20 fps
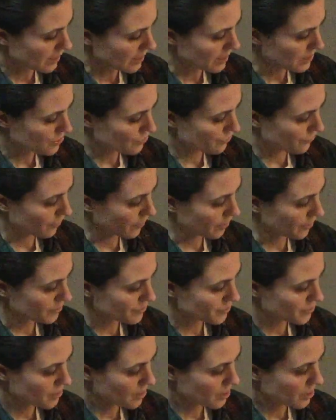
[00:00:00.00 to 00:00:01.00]
is
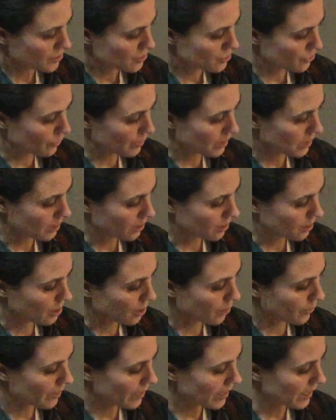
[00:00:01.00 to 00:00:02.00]
false. So we can
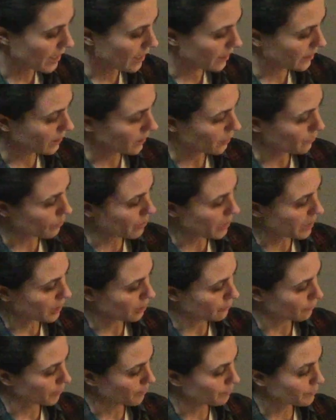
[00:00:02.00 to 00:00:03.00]
go ahead and we
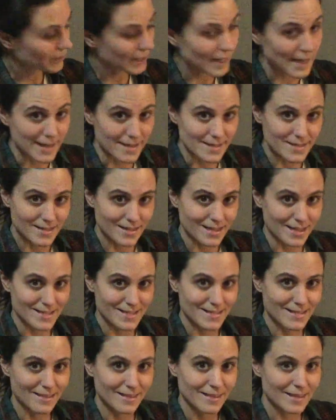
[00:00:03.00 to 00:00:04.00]
can replace
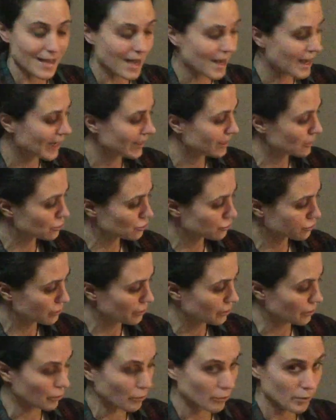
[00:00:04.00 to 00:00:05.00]
this not
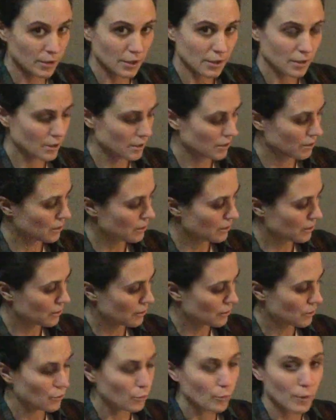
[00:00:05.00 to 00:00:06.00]
true
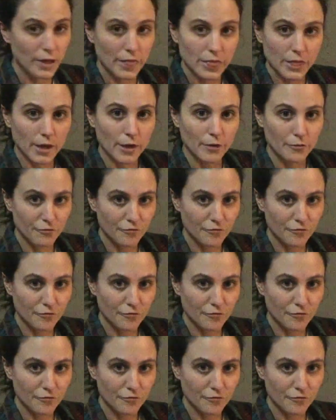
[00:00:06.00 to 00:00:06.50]
with a